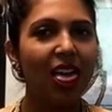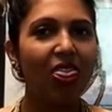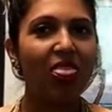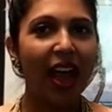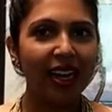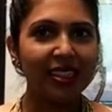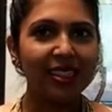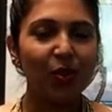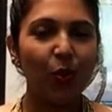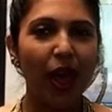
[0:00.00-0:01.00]
that's
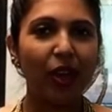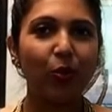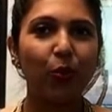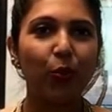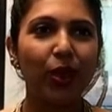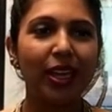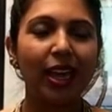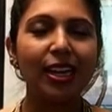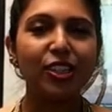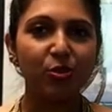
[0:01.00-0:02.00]
when we
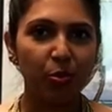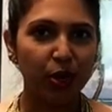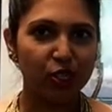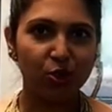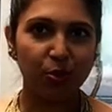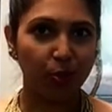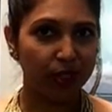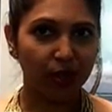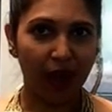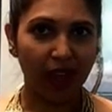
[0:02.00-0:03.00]
get inspiration, but we
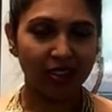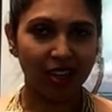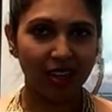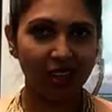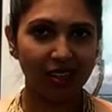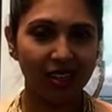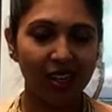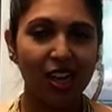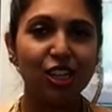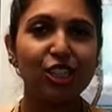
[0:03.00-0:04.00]
don't act on it.
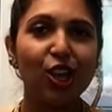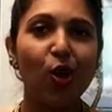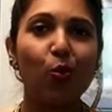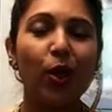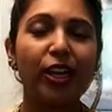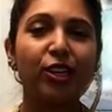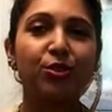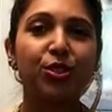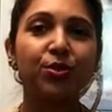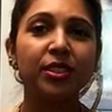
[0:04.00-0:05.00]
So when you
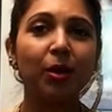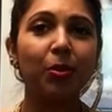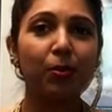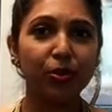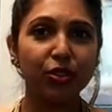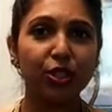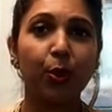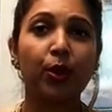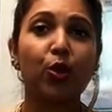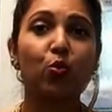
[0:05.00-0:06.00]
do step number 2
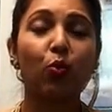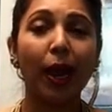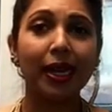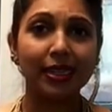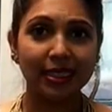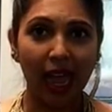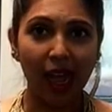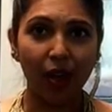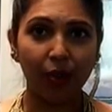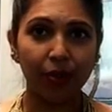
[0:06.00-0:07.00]
and you write it
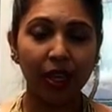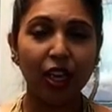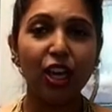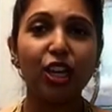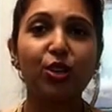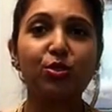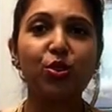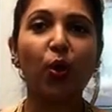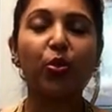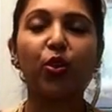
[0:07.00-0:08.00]
down, you
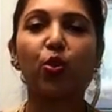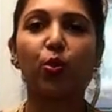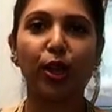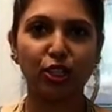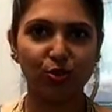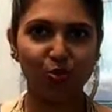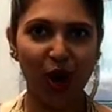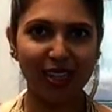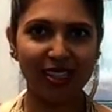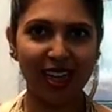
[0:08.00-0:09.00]
start the creation
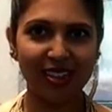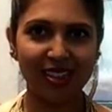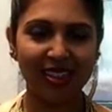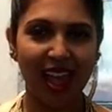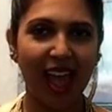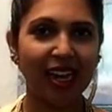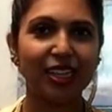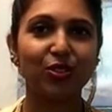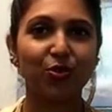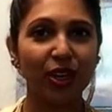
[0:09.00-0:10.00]
process, and
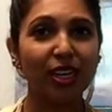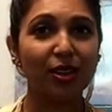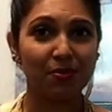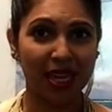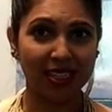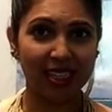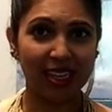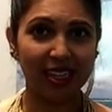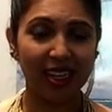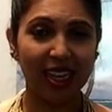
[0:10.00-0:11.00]
it's freaking
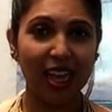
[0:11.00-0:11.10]
amazing.